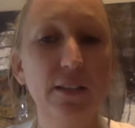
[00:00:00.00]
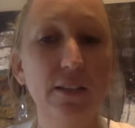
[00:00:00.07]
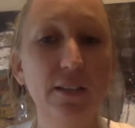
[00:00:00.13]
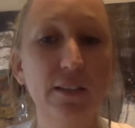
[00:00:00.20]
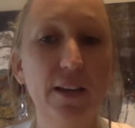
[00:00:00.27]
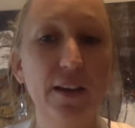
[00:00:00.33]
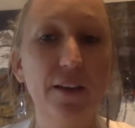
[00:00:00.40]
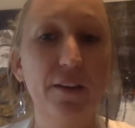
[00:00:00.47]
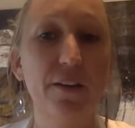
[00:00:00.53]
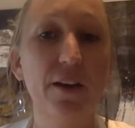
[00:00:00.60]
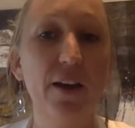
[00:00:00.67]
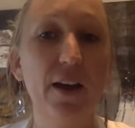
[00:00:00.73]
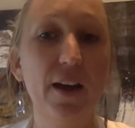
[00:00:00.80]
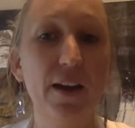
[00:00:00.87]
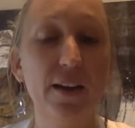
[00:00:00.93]

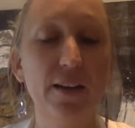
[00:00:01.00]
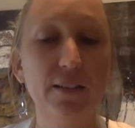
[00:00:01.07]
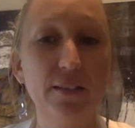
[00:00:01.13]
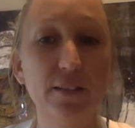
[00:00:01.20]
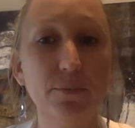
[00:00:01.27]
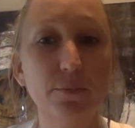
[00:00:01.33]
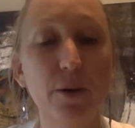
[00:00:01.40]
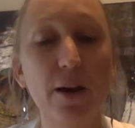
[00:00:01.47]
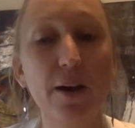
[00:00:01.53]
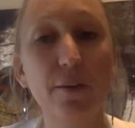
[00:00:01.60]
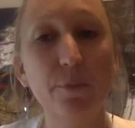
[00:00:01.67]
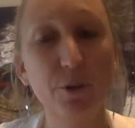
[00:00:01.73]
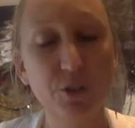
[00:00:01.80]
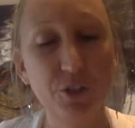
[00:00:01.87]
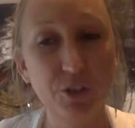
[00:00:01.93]
my
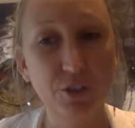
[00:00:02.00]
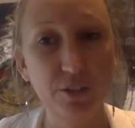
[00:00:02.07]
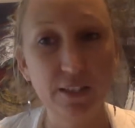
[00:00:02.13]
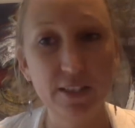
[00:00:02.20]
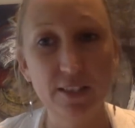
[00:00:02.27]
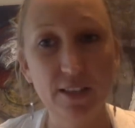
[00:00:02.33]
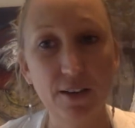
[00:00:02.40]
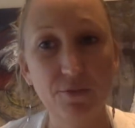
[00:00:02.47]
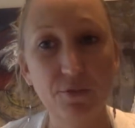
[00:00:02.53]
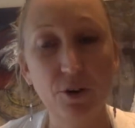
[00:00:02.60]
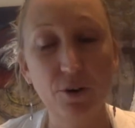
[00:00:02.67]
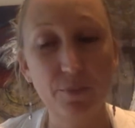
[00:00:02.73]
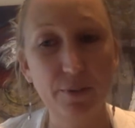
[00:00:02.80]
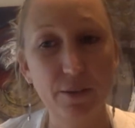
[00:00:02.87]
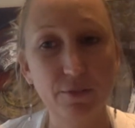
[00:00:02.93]
emotional needs have
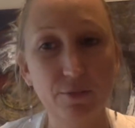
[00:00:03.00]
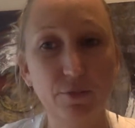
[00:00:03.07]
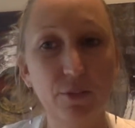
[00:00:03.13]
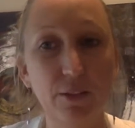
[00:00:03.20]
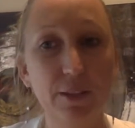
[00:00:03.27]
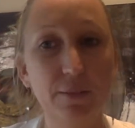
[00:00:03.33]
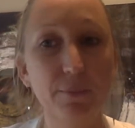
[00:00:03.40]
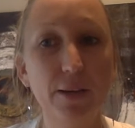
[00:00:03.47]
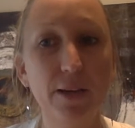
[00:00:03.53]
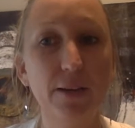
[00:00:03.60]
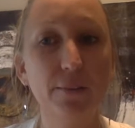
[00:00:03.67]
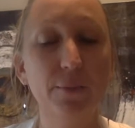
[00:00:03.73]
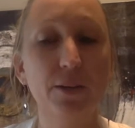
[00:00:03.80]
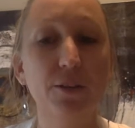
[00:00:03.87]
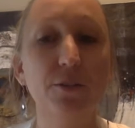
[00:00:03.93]
not been fully met
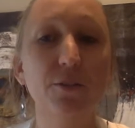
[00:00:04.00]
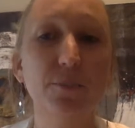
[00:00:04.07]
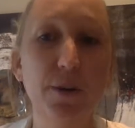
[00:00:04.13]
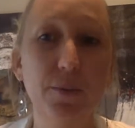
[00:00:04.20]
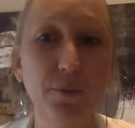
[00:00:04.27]
because my